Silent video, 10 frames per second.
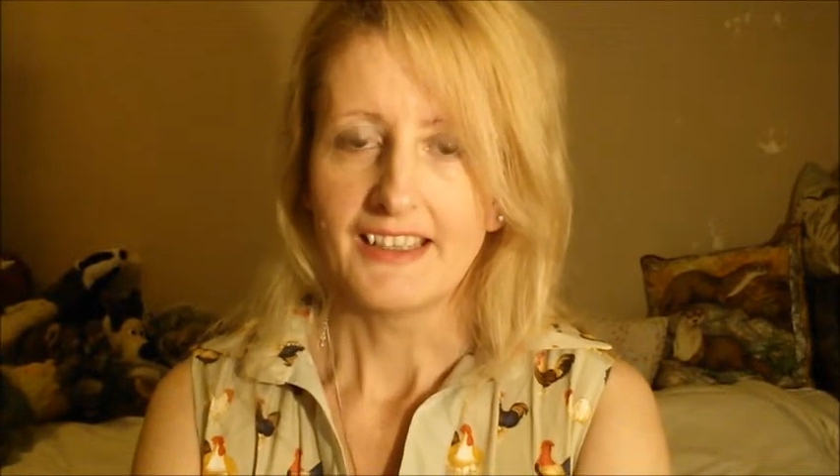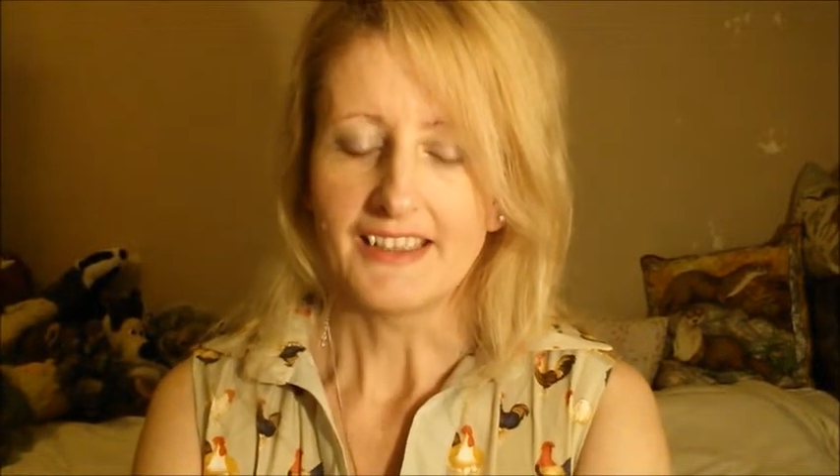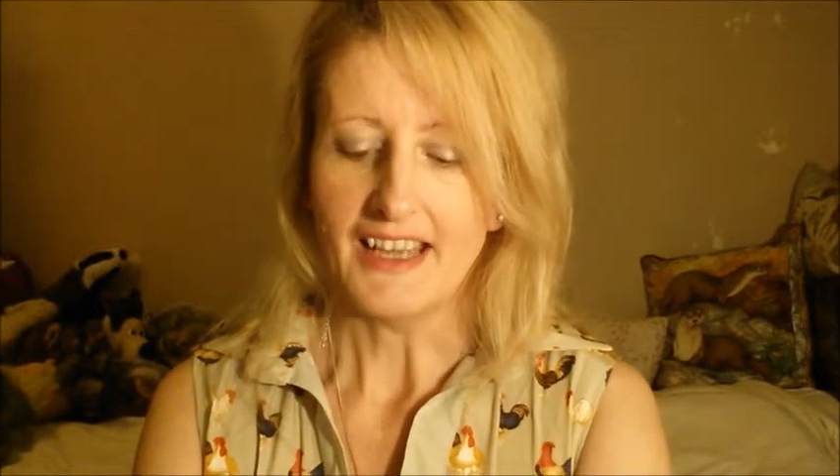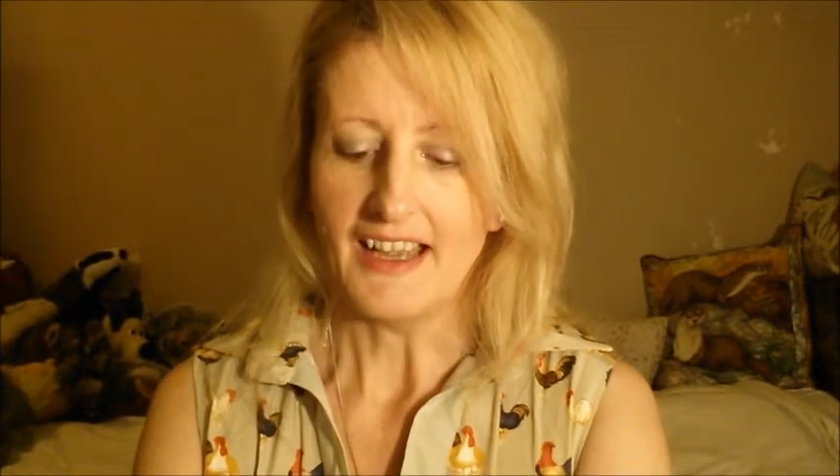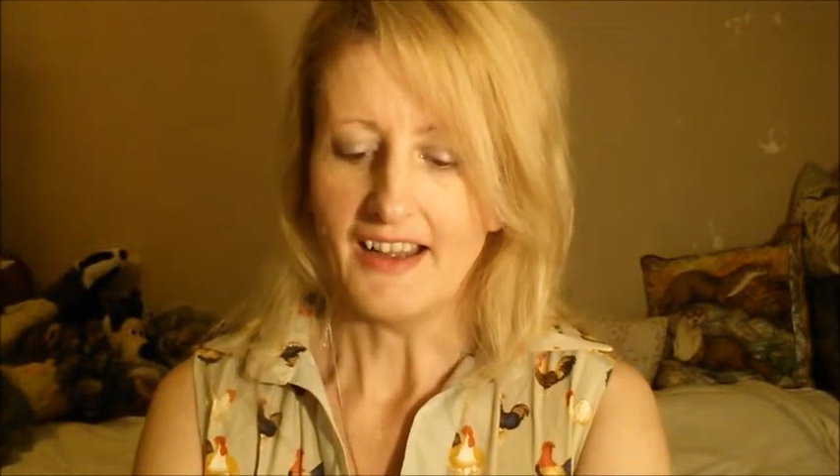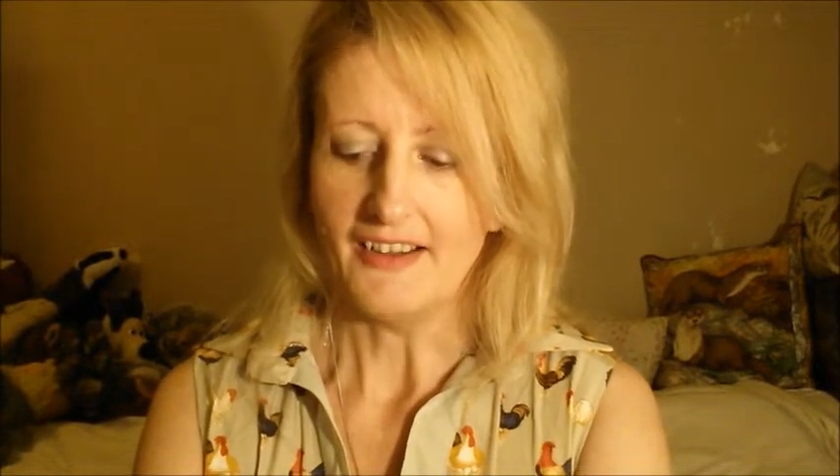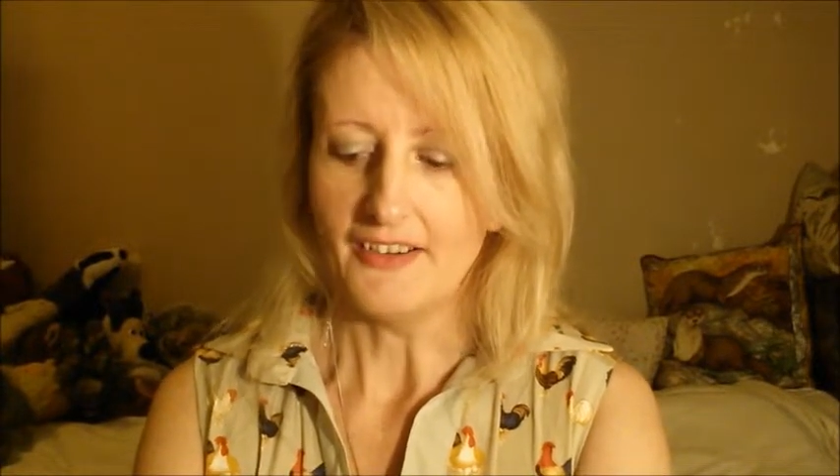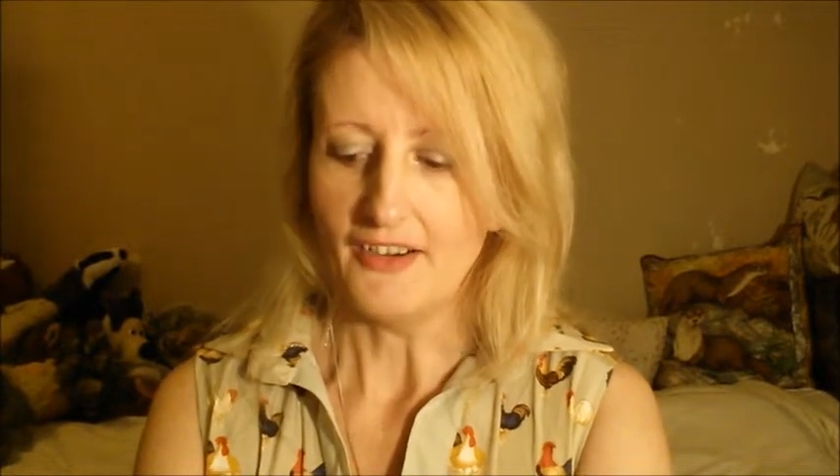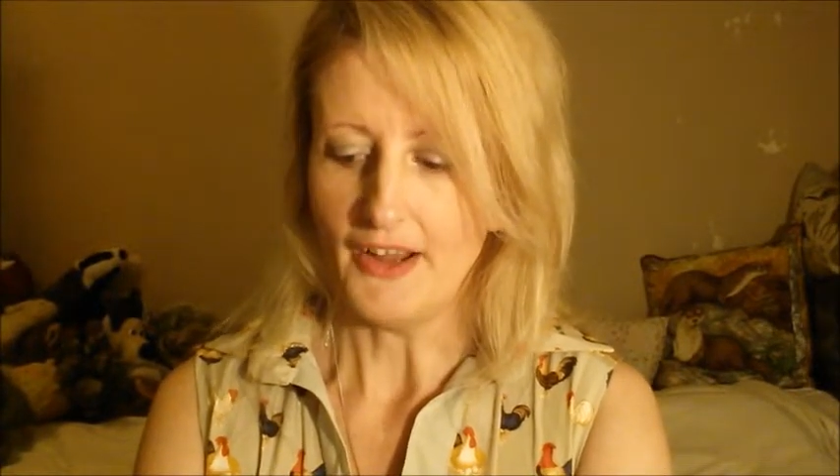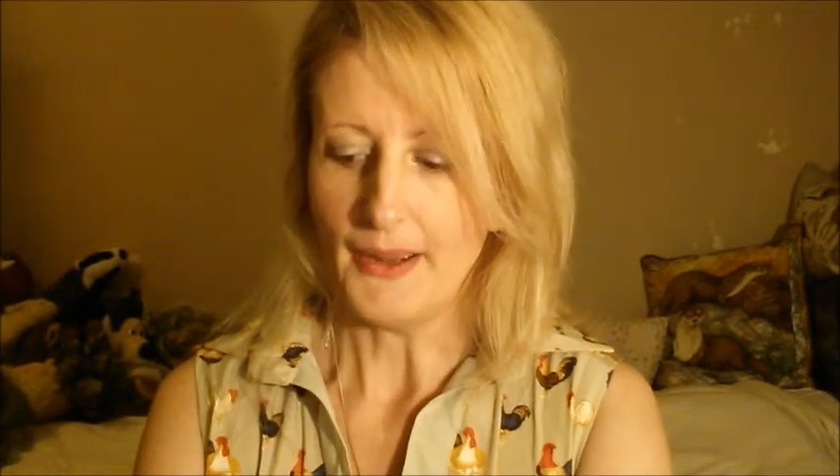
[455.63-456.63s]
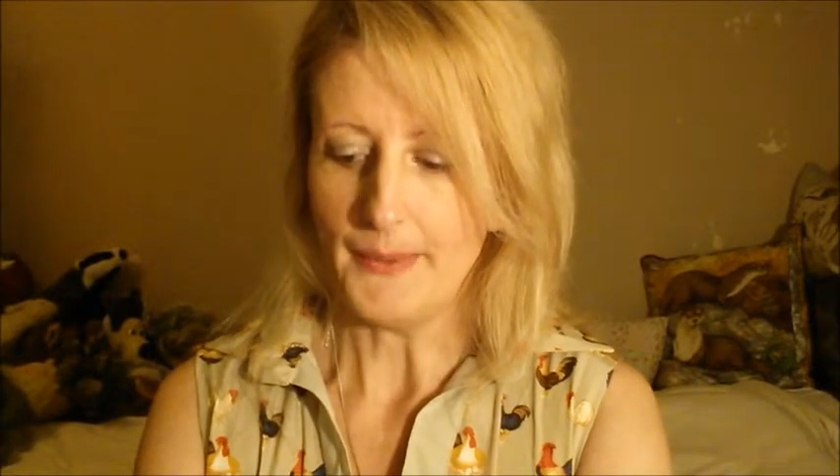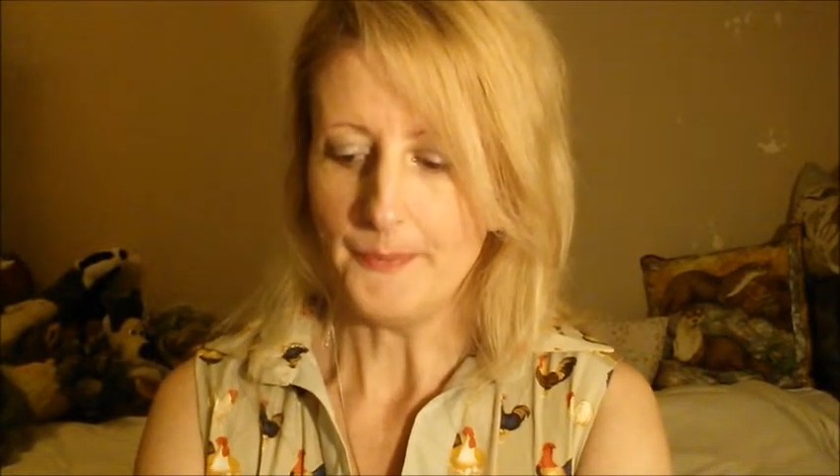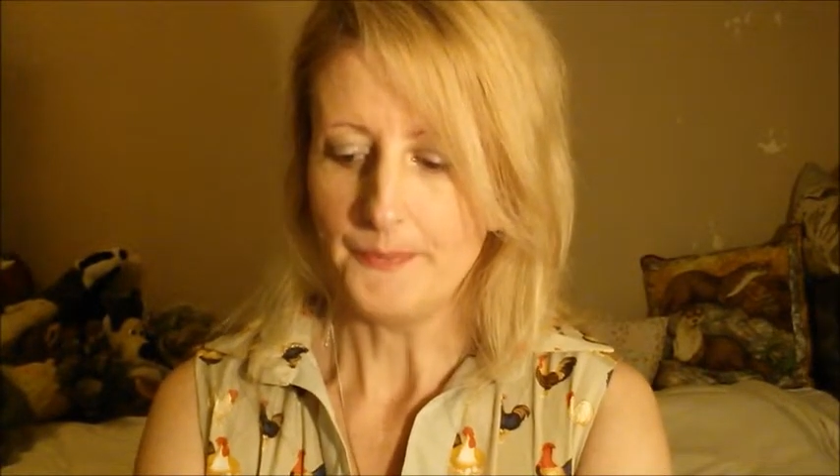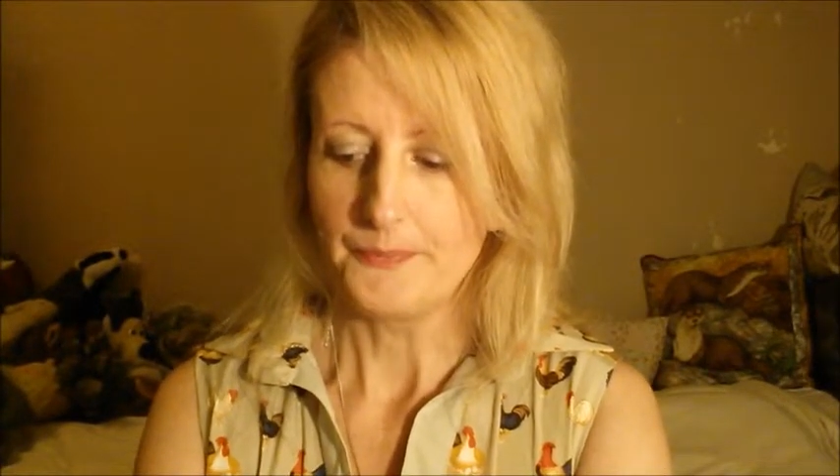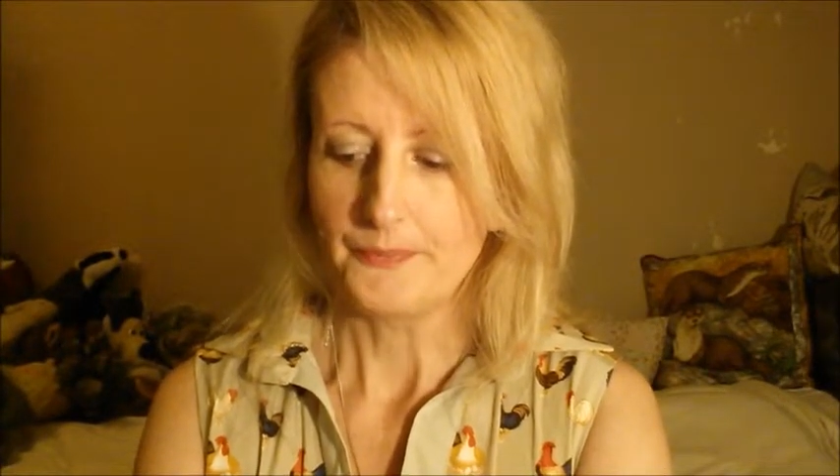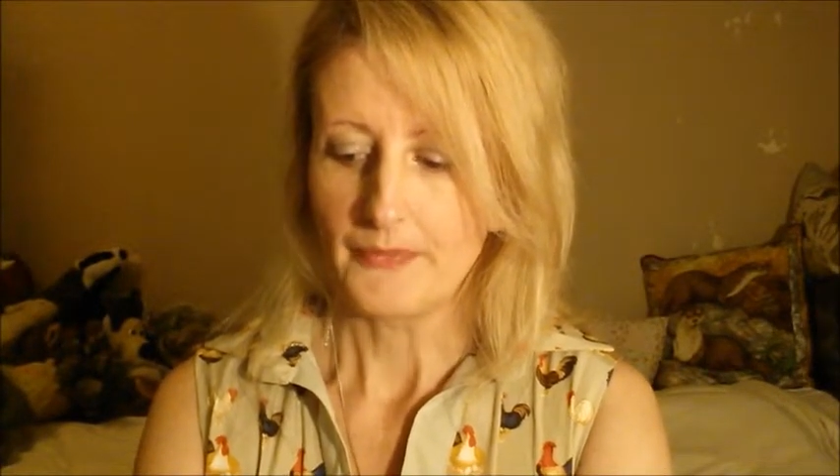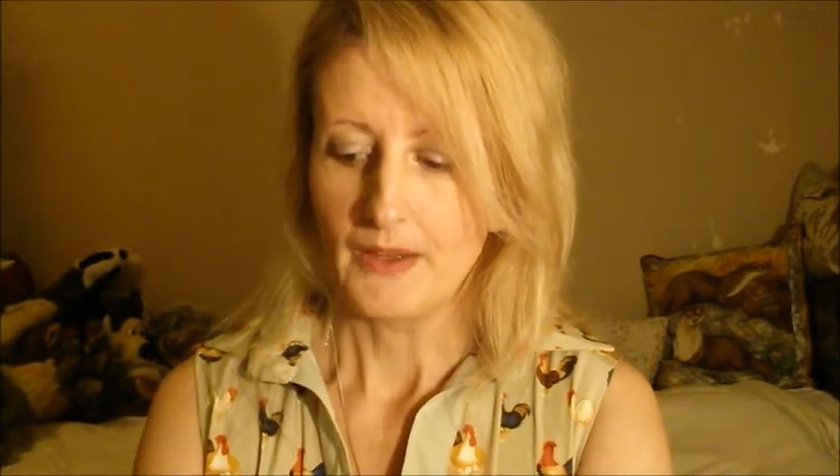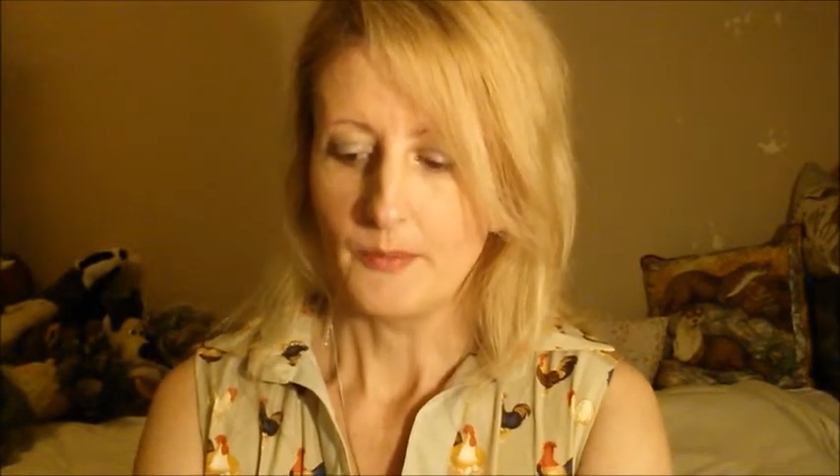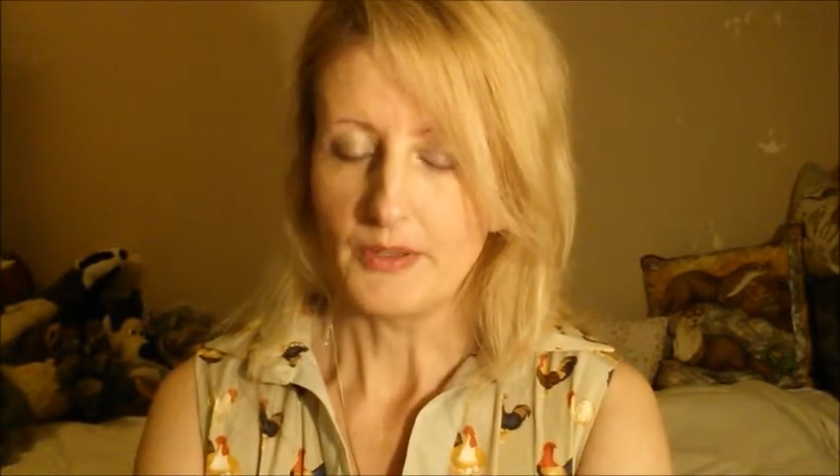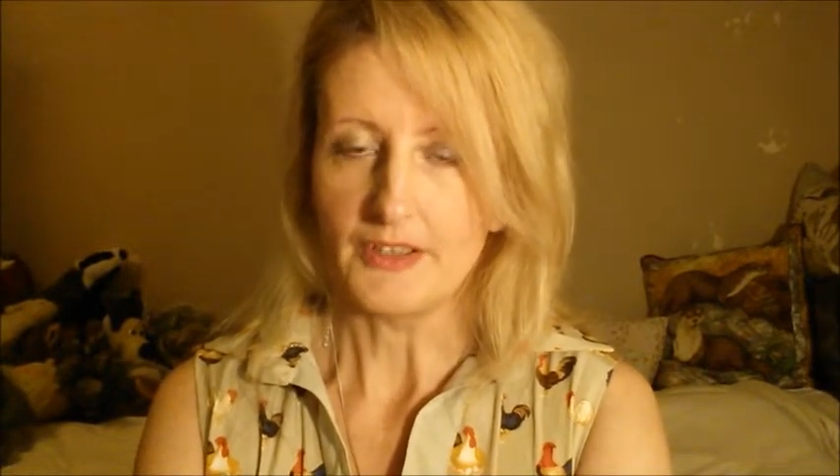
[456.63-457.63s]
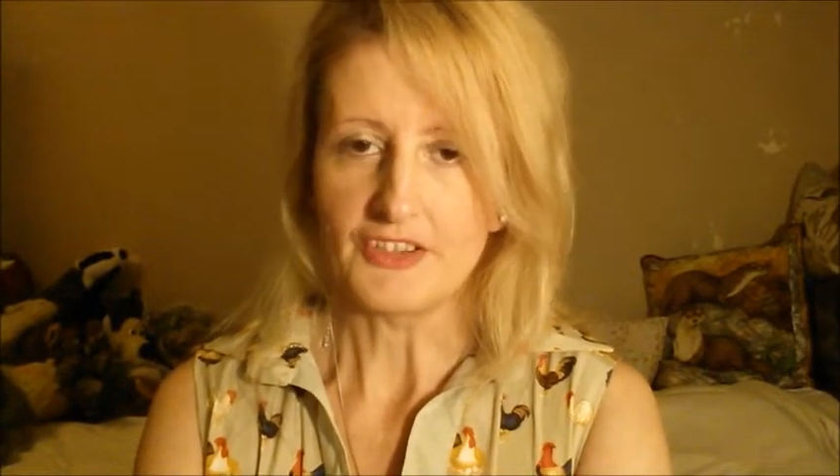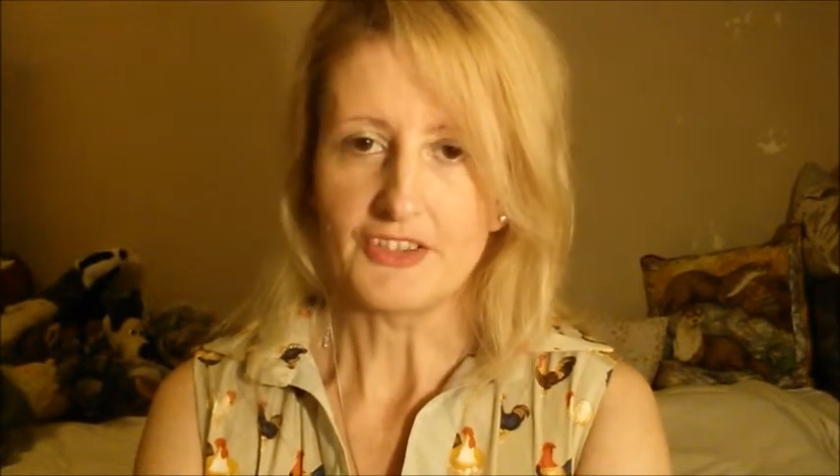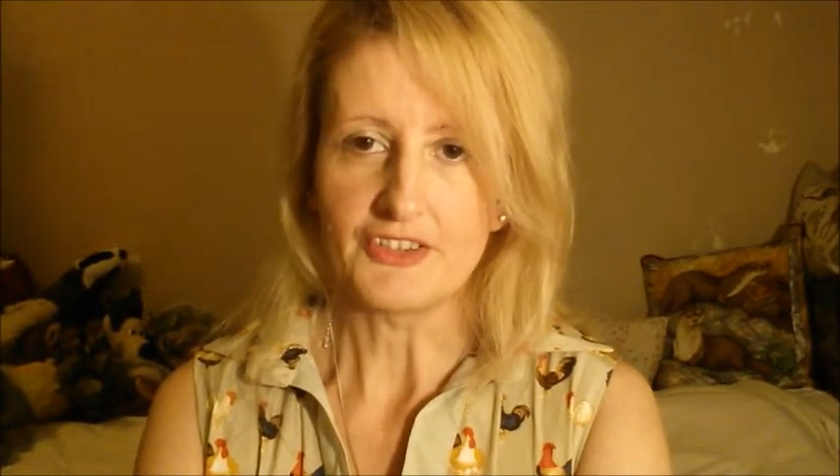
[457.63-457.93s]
Yeah, but I